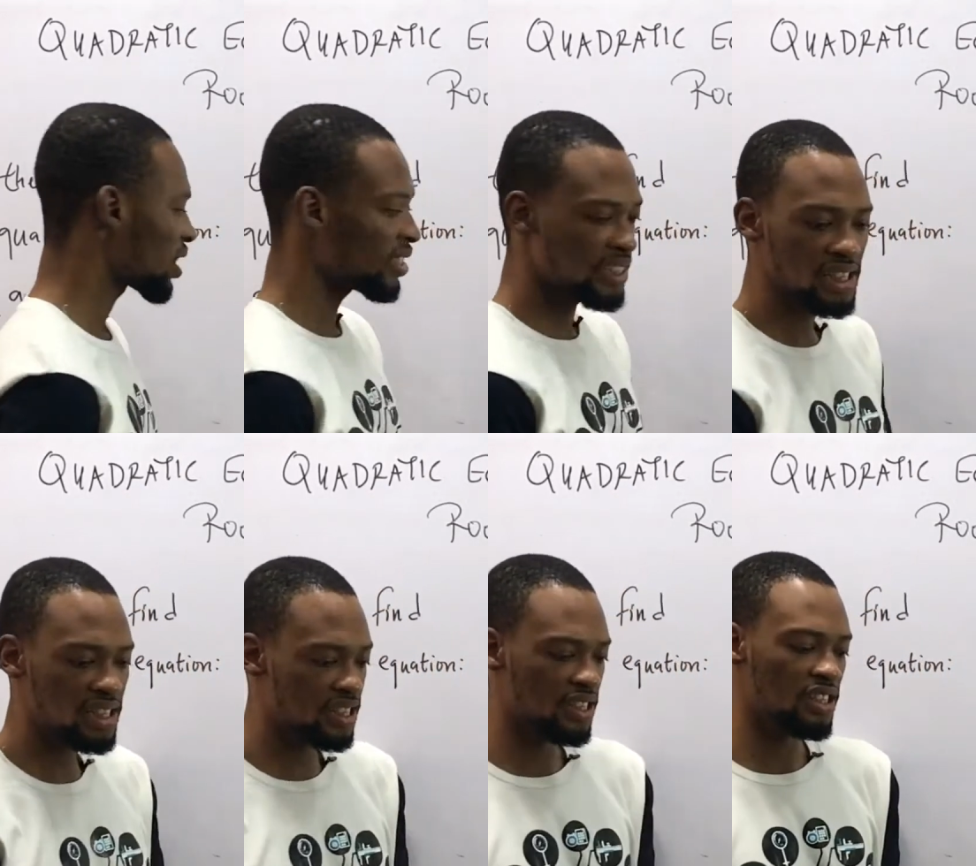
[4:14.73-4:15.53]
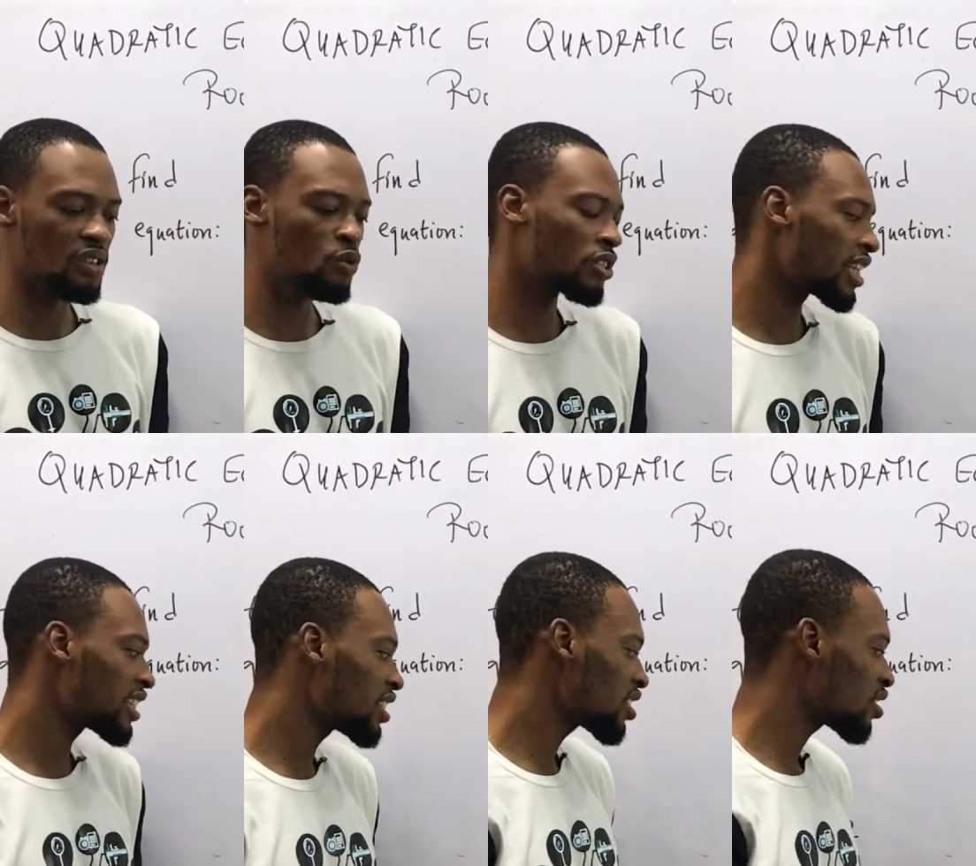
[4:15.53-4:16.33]
This is the
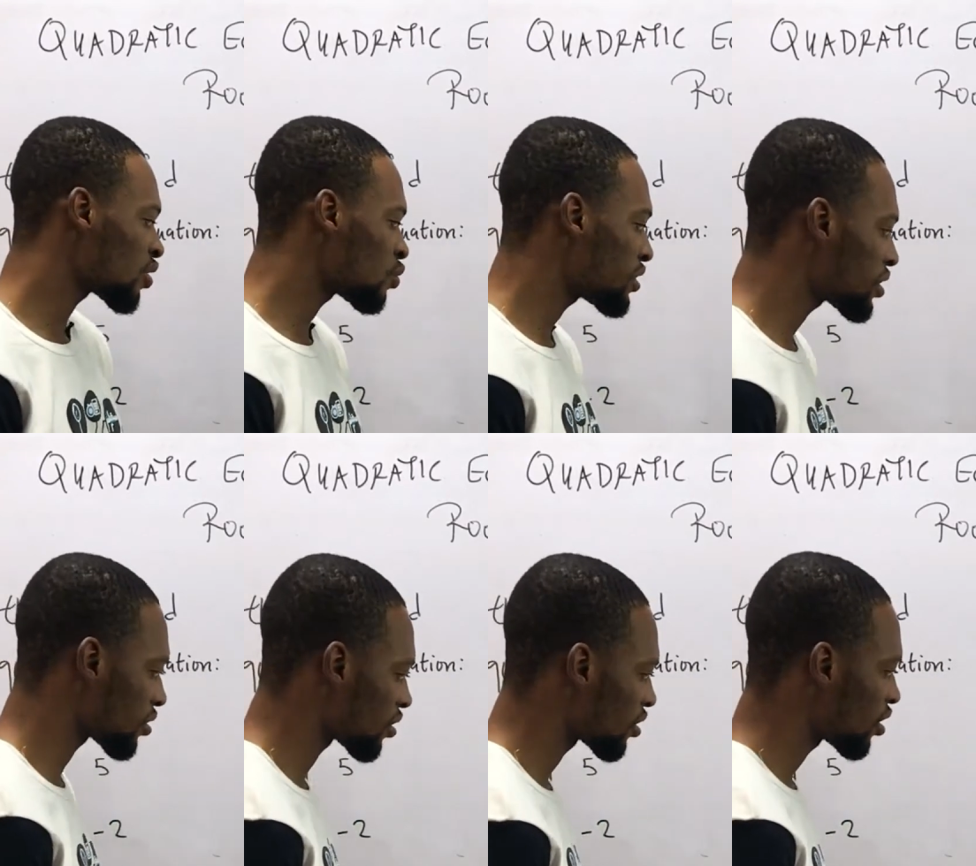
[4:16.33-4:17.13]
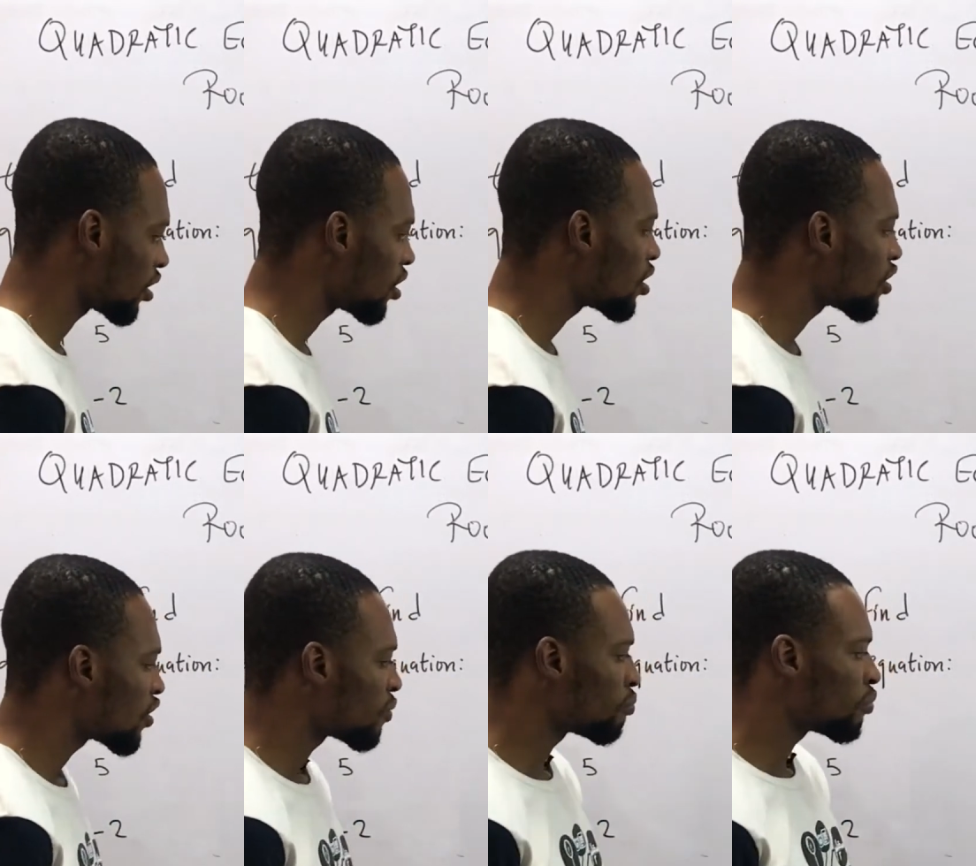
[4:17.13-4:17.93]
quadratic equation.
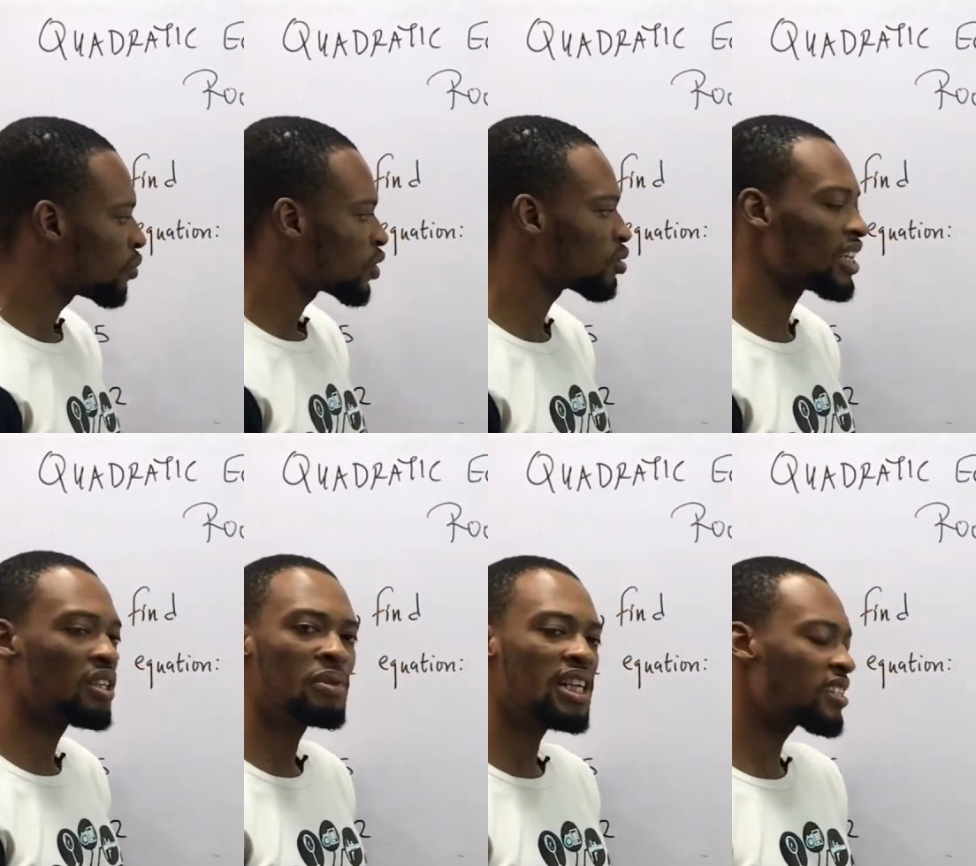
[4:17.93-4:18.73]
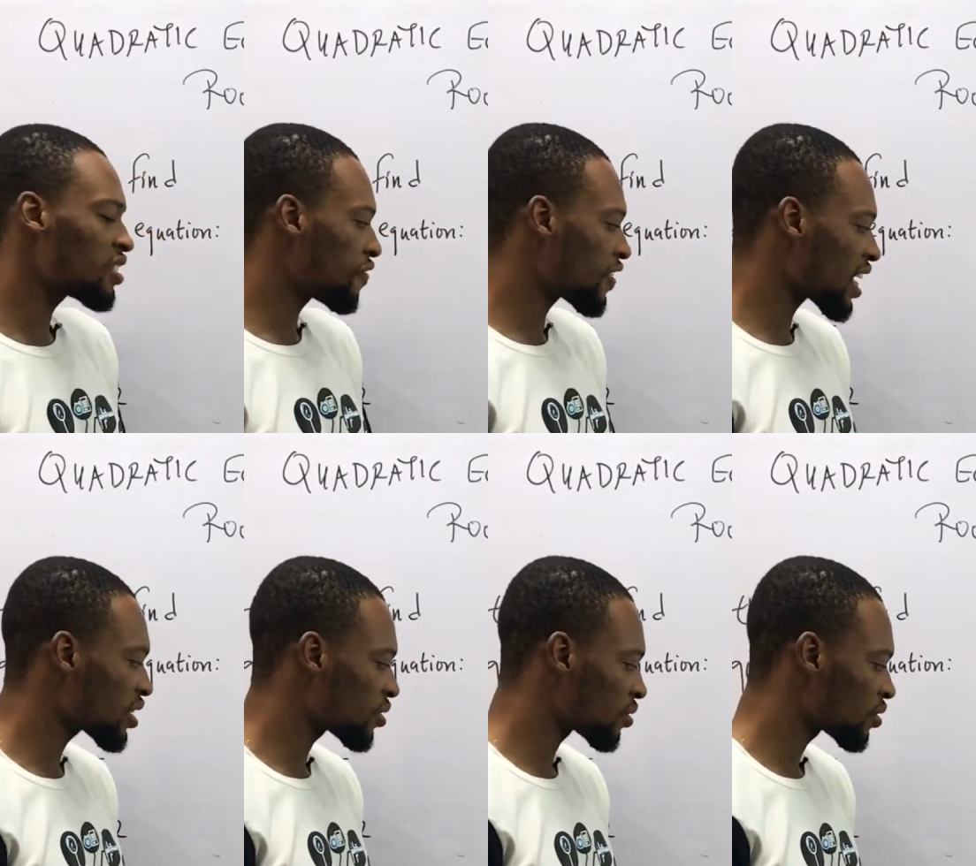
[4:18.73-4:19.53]
To eliminate the
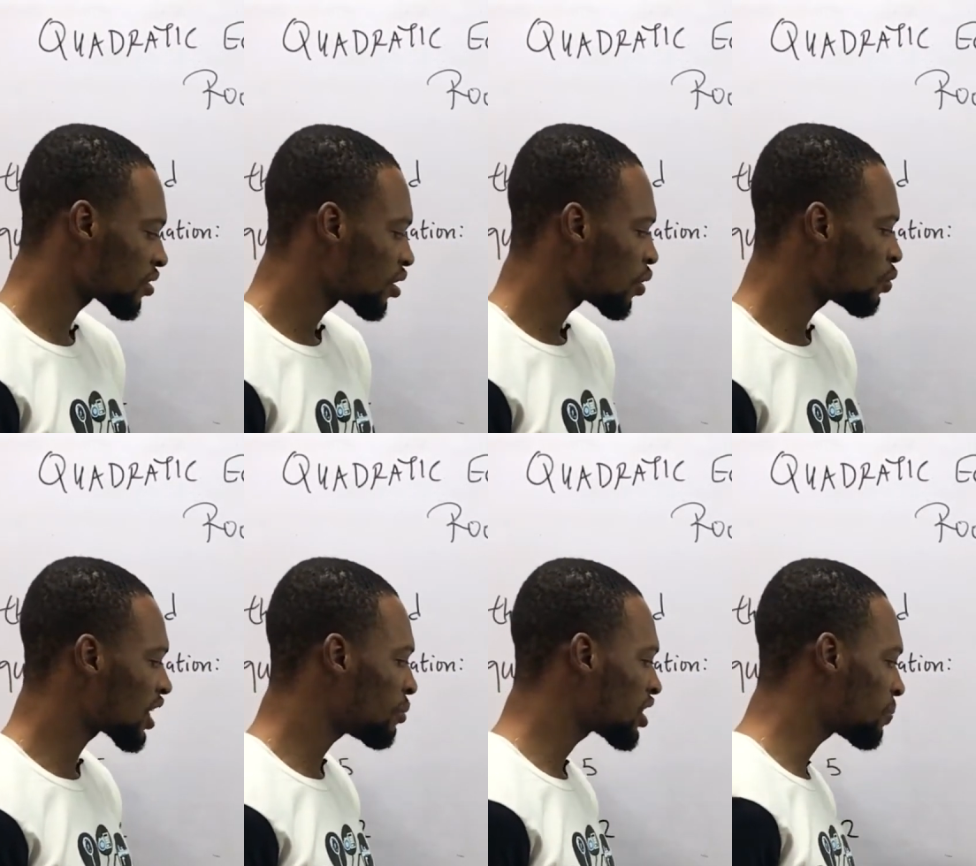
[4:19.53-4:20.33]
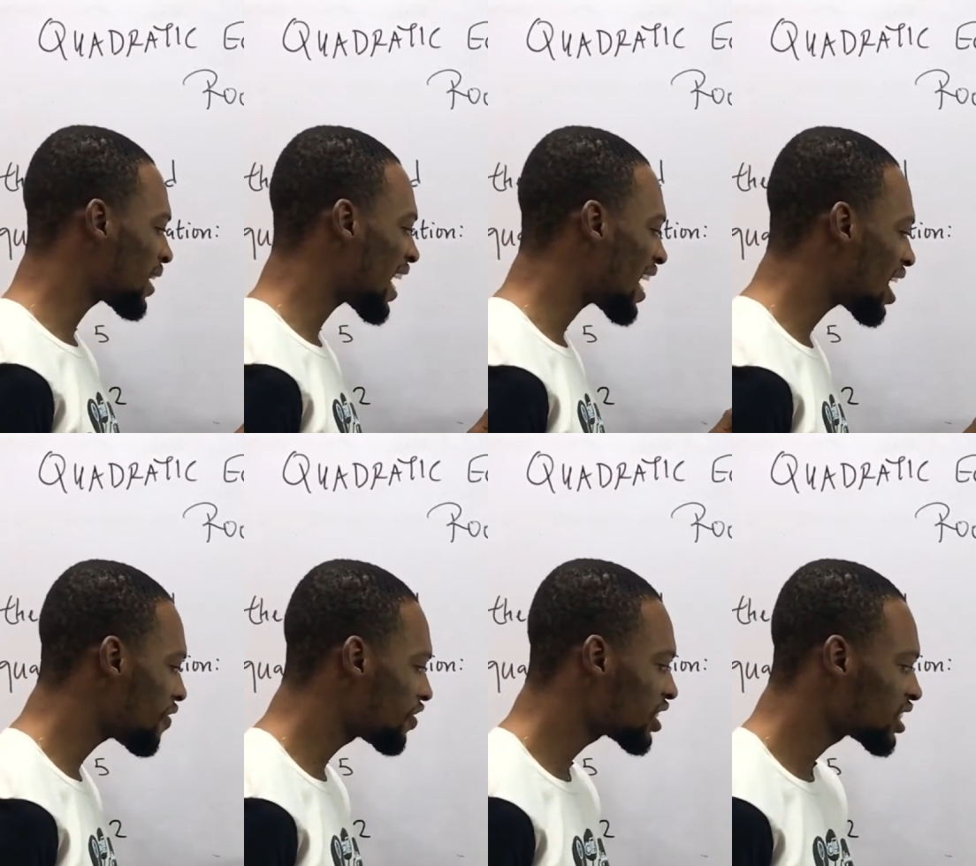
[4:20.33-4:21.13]
fractions, we can multiply
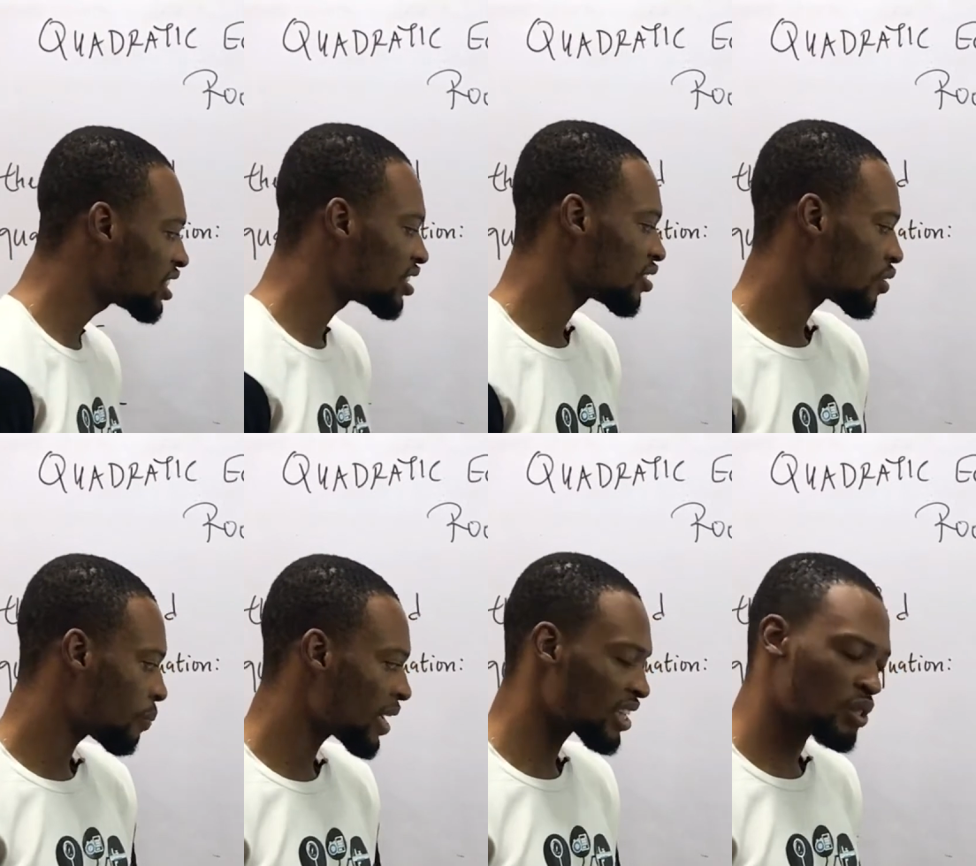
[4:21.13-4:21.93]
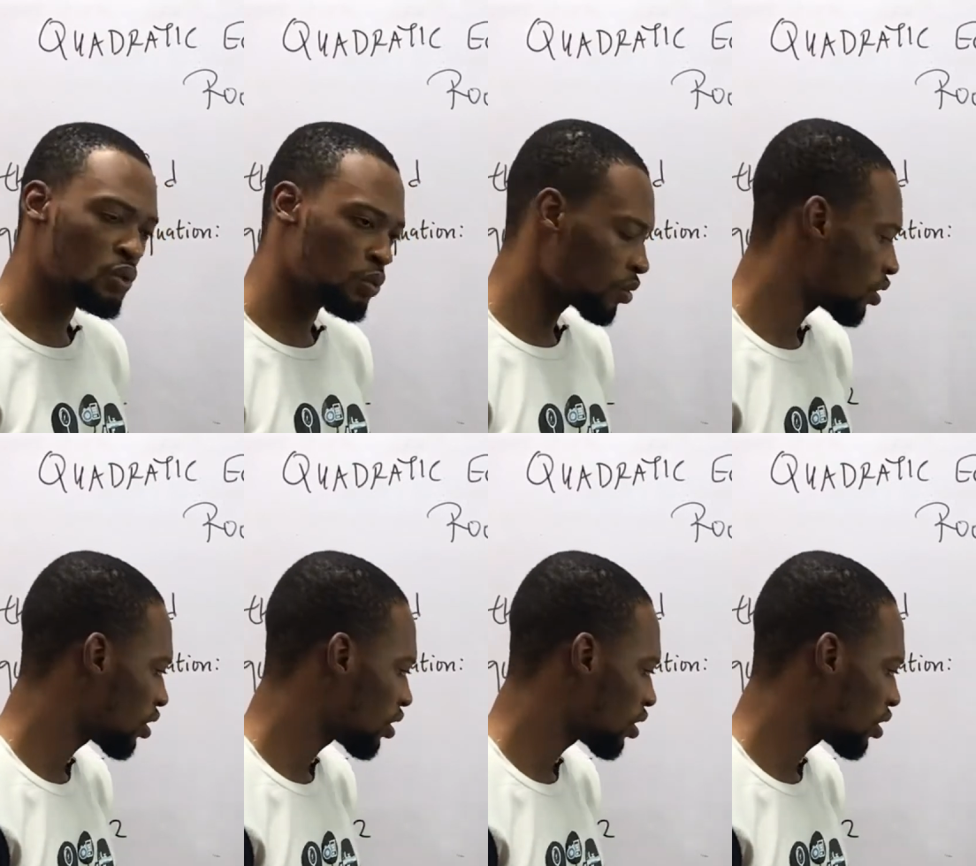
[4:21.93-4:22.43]
everything by 2.